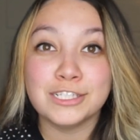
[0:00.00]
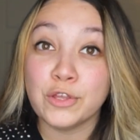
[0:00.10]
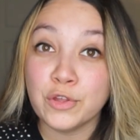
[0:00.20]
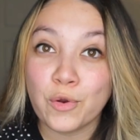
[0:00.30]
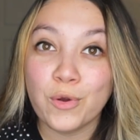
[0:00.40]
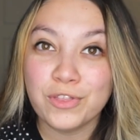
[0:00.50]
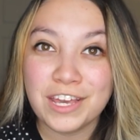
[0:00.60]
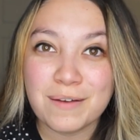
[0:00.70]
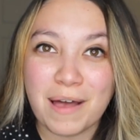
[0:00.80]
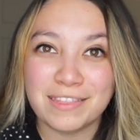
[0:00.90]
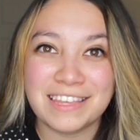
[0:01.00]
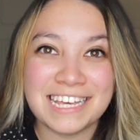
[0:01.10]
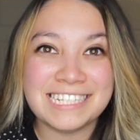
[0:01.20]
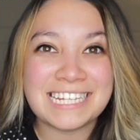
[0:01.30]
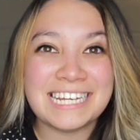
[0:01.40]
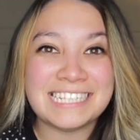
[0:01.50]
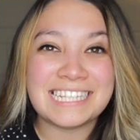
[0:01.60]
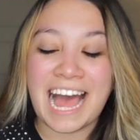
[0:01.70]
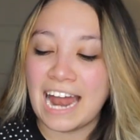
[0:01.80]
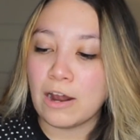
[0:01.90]
So the cool thing about these is
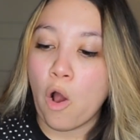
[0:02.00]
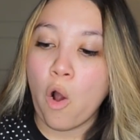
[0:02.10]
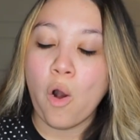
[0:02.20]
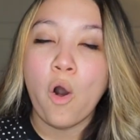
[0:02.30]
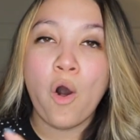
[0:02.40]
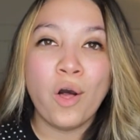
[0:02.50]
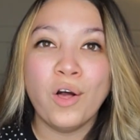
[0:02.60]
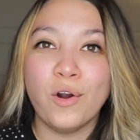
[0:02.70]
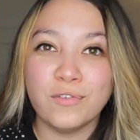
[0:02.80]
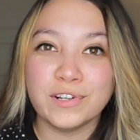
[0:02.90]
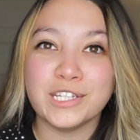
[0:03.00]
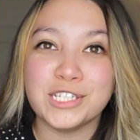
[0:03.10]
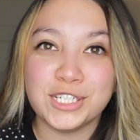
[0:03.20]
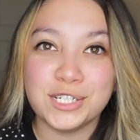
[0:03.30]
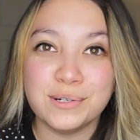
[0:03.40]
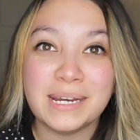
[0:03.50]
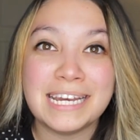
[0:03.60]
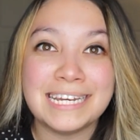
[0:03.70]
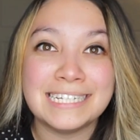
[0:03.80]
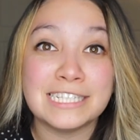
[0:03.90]
that all over the shoe
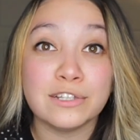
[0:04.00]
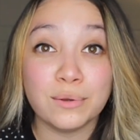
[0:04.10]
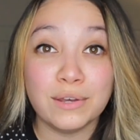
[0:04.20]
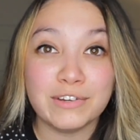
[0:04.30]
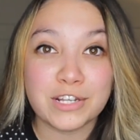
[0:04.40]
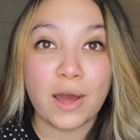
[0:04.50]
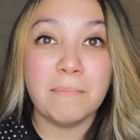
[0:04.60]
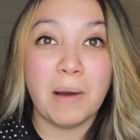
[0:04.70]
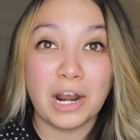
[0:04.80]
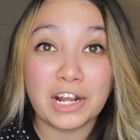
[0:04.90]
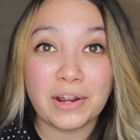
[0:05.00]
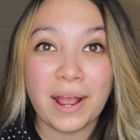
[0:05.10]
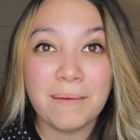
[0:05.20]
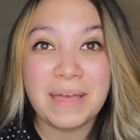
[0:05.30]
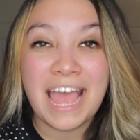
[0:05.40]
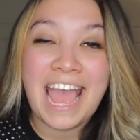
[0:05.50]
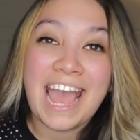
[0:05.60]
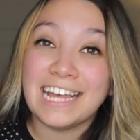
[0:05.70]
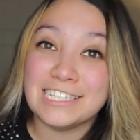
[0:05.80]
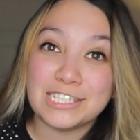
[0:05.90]
is the Louis Vuitton monogram.
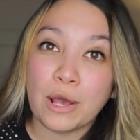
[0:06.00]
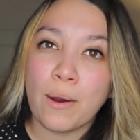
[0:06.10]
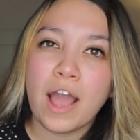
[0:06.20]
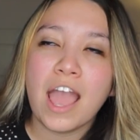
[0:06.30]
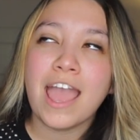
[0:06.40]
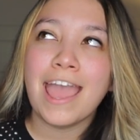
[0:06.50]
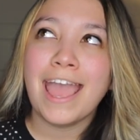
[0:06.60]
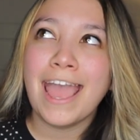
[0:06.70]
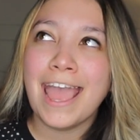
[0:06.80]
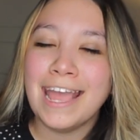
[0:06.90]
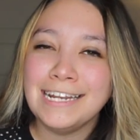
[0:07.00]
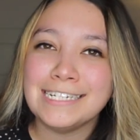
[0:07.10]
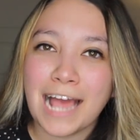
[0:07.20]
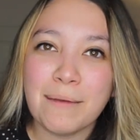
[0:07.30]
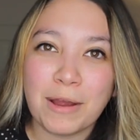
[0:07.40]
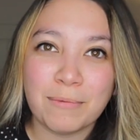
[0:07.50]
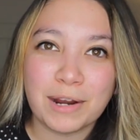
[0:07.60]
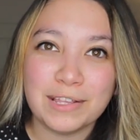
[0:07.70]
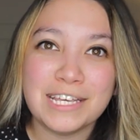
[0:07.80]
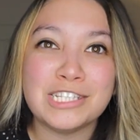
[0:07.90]
And so anytime I
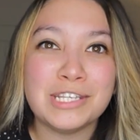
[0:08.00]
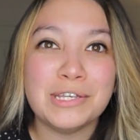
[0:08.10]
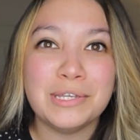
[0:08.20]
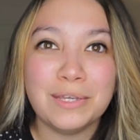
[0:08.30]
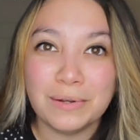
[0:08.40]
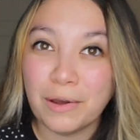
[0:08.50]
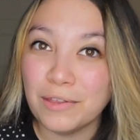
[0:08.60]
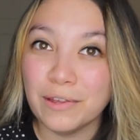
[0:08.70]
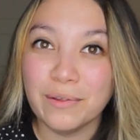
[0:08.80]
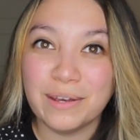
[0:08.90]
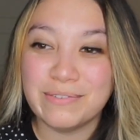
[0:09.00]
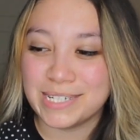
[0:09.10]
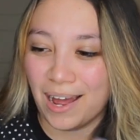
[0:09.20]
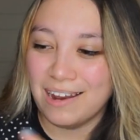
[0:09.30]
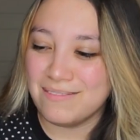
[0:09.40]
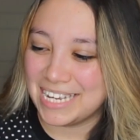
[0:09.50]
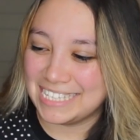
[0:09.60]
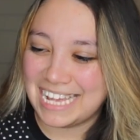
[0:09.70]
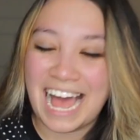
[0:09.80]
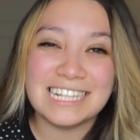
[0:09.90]
wear these, you know they're Louis Vuitton
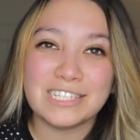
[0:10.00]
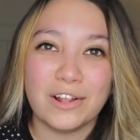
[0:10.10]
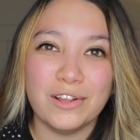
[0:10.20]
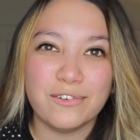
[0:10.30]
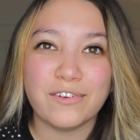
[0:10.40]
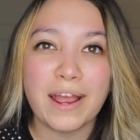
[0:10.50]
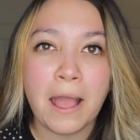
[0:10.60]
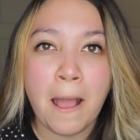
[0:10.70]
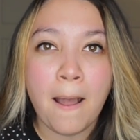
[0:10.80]
because it has it all over it.